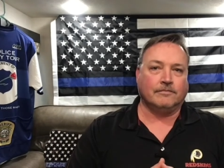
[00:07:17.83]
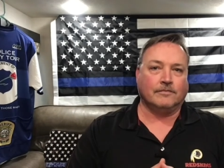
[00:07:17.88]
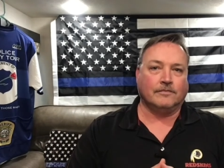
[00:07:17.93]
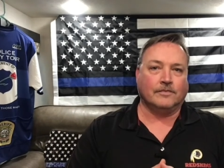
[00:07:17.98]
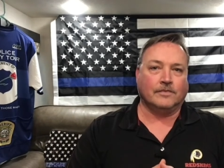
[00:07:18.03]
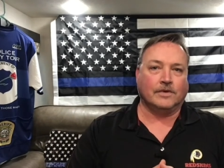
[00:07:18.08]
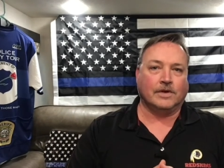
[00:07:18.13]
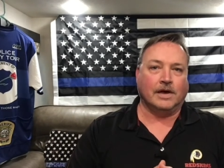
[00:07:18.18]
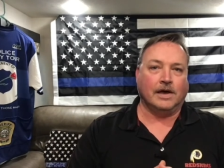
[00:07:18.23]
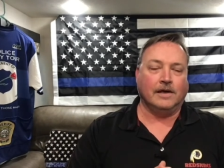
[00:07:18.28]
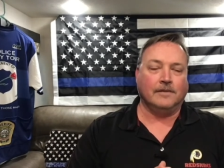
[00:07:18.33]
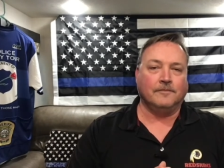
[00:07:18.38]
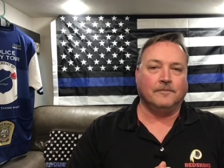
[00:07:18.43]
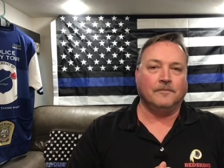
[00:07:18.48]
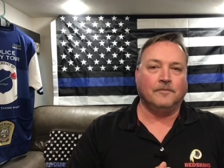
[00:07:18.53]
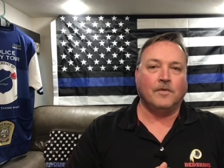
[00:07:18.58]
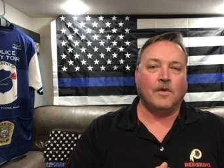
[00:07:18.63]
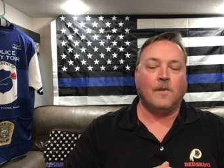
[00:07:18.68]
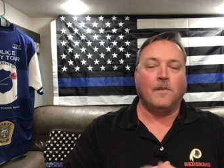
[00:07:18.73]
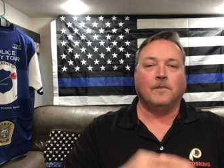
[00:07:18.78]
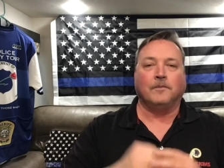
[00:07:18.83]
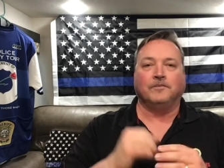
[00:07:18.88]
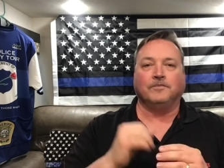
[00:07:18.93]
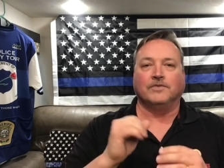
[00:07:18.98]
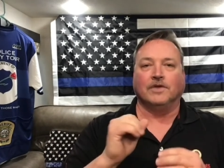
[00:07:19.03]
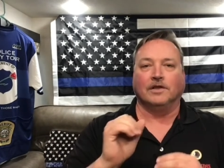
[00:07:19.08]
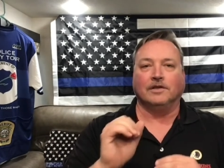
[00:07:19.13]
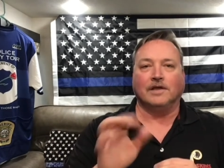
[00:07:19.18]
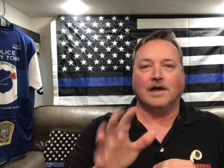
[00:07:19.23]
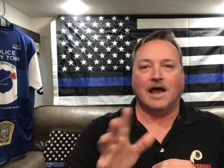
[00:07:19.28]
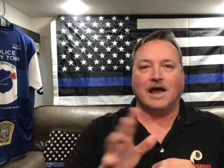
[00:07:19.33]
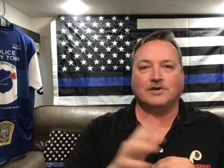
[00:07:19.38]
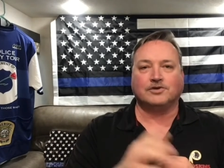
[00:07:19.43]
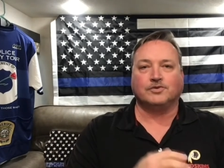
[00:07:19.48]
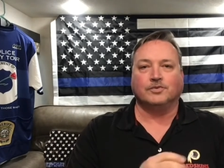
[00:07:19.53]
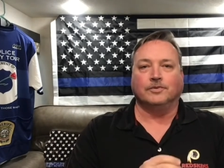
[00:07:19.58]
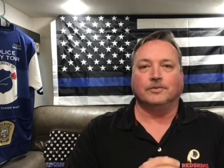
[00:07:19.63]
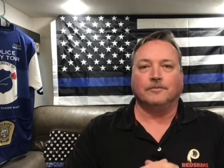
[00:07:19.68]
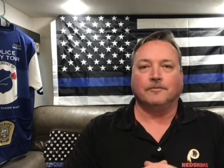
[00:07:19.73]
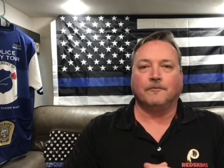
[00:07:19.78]
Okay? The last
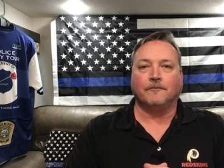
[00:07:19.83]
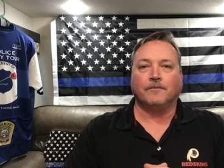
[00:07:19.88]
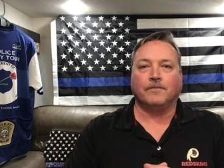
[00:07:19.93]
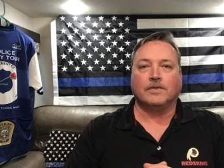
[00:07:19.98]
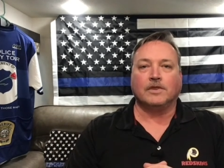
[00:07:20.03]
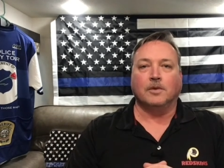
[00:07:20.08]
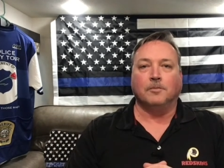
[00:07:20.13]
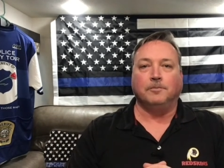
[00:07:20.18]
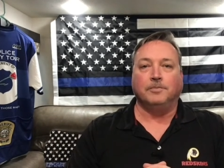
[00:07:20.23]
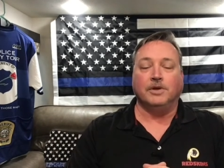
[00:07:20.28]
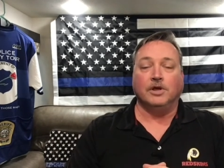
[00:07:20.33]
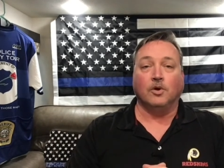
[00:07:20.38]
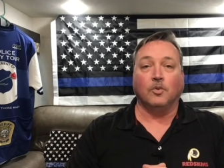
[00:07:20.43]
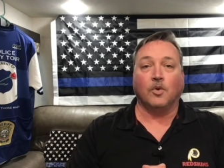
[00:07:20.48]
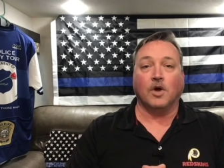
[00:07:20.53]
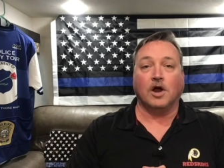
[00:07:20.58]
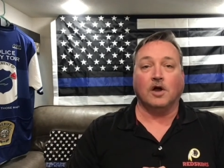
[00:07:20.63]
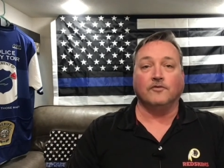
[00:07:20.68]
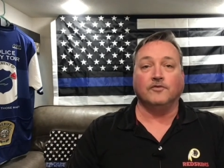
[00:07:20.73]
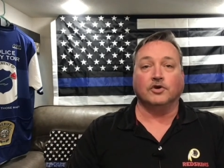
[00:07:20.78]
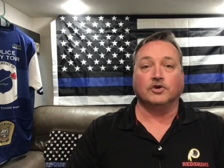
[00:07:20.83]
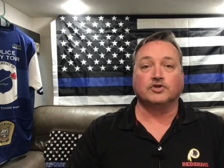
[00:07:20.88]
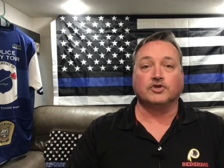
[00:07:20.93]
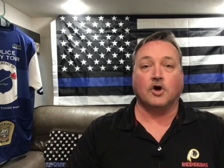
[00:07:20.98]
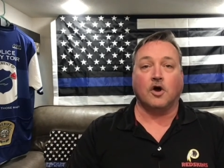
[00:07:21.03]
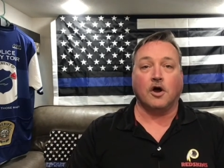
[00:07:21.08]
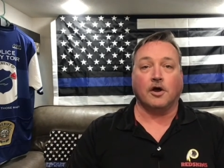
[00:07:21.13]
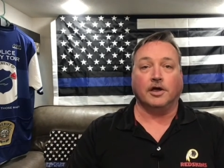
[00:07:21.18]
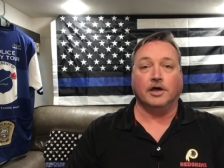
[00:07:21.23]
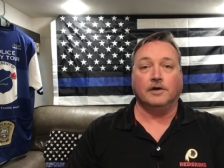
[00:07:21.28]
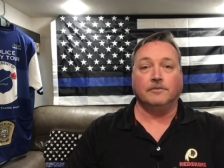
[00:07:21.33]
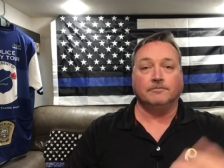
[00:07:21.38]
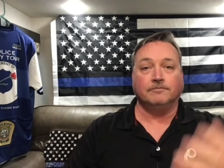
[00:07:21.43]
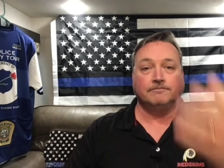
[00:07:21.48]
one. Be aware of your target,